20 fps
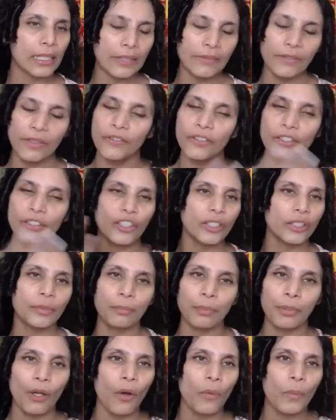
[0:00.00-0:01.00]
even if it's just
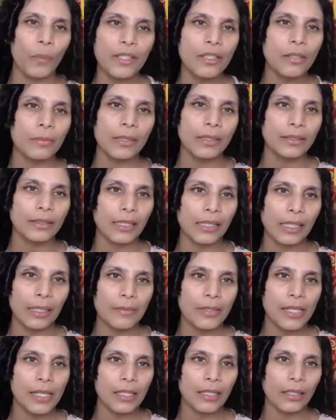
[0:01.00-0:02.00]
pure vitamins that I'm
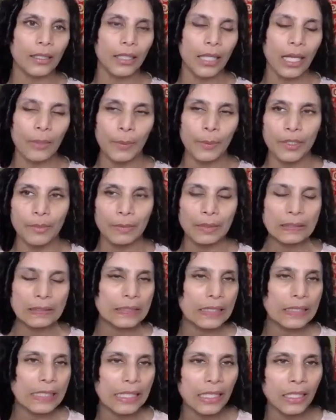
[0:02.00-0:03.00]
taking. Yeah, vitamin
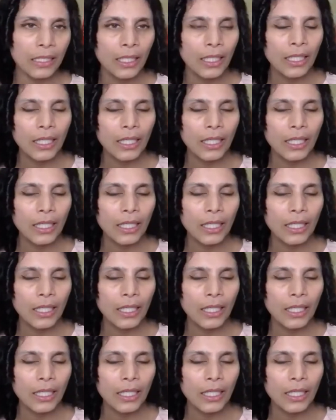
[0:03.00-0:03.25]
C,